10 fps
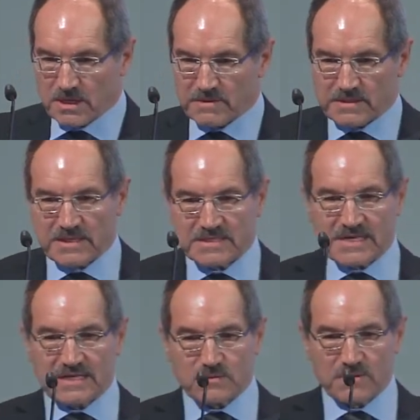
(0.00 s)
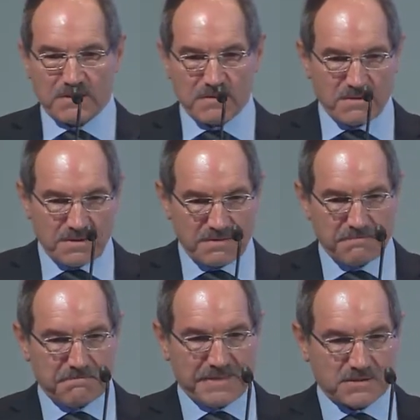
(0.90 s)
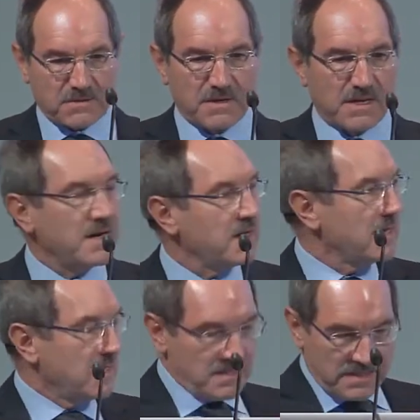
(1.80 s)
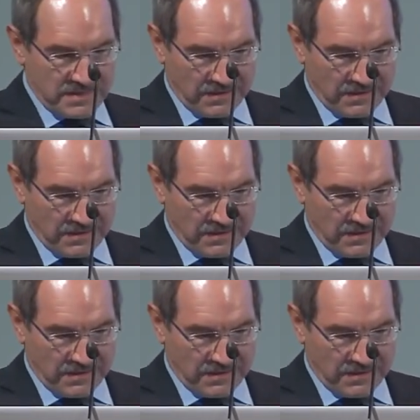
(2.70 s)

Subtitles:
we already know what is AMETIC. It is the